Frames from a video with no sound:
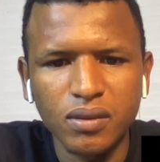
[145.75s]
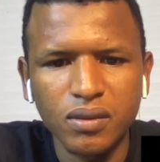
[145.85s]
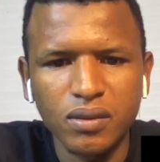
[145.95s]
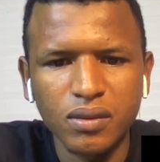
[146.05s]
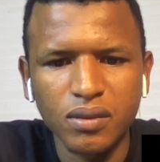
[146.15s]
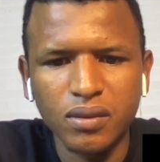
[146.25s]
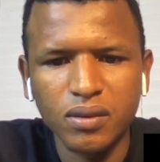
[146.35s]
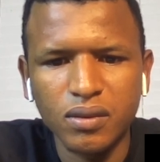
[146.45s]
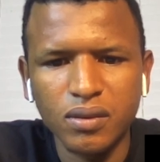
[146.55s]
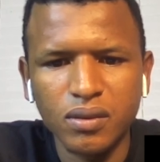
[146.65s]

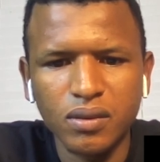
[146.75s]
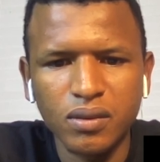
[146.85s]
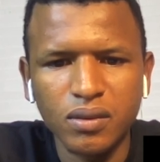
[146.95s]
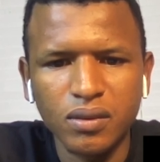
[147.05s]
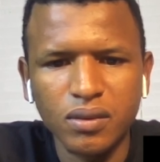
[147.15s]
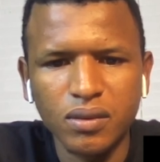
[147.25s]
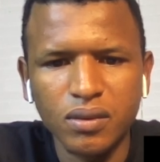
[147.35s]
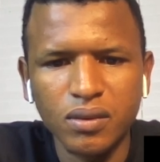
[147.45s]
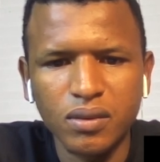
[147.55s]
Nothing is said.